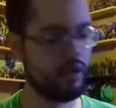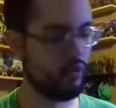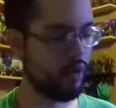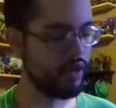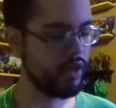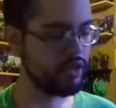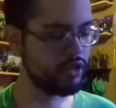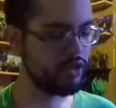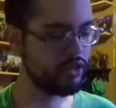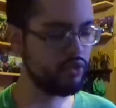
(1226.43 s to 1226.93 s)

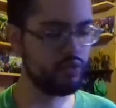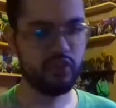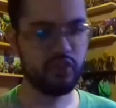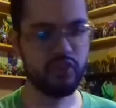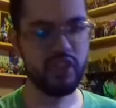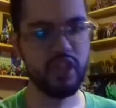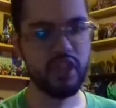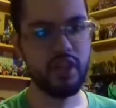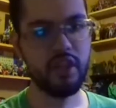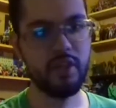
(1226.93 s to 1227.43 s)
What you
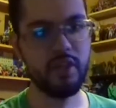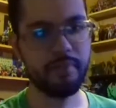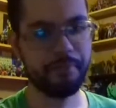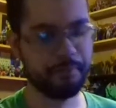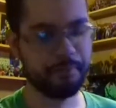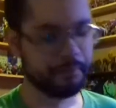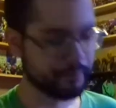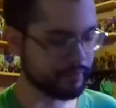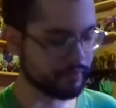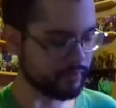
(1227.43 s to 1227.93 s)
see
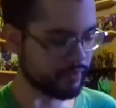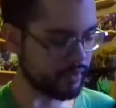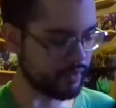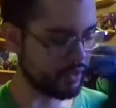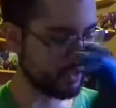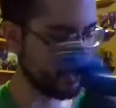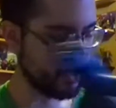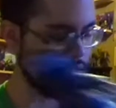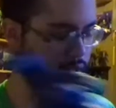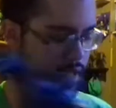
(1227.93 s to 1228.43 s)

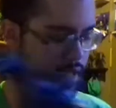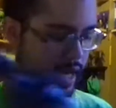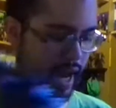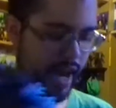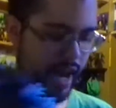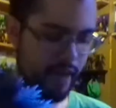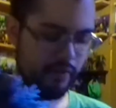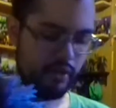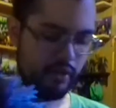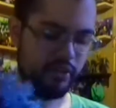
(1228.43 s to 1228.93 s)
in the
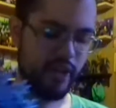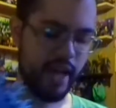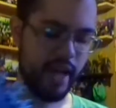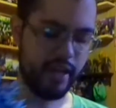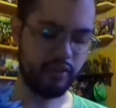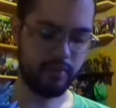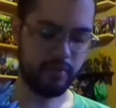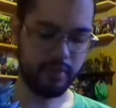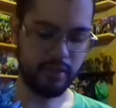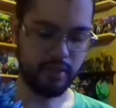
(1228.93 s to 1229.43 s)

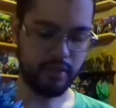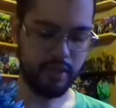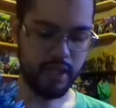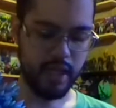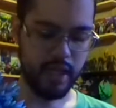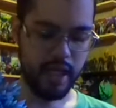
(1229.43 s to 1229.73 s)
advertisement